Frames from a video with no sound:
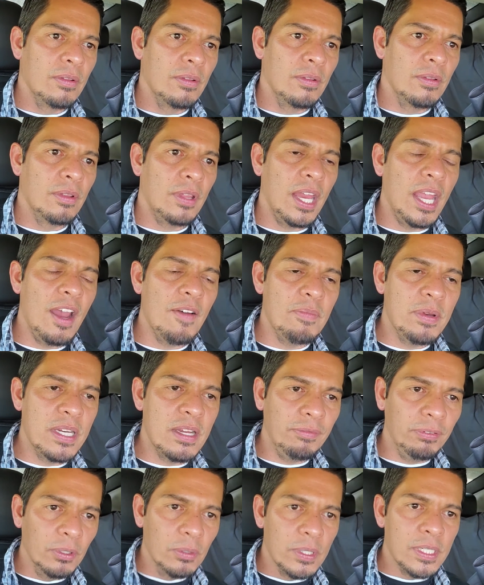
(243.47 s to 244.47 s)
They have been
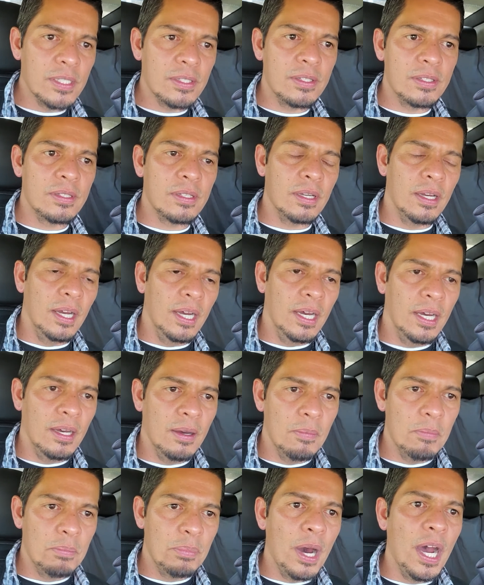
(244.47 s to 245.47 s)
influenced
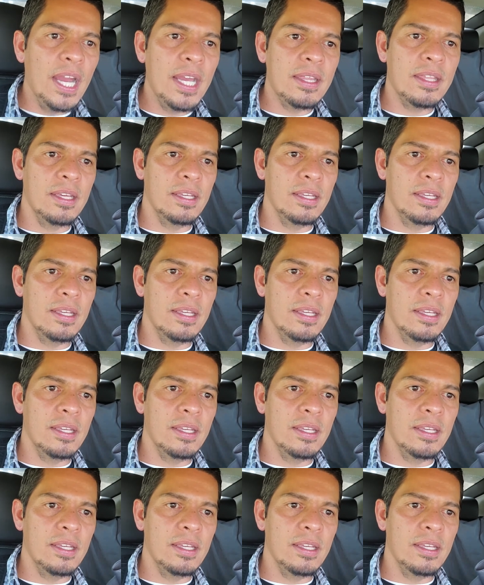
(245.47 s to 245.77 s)
by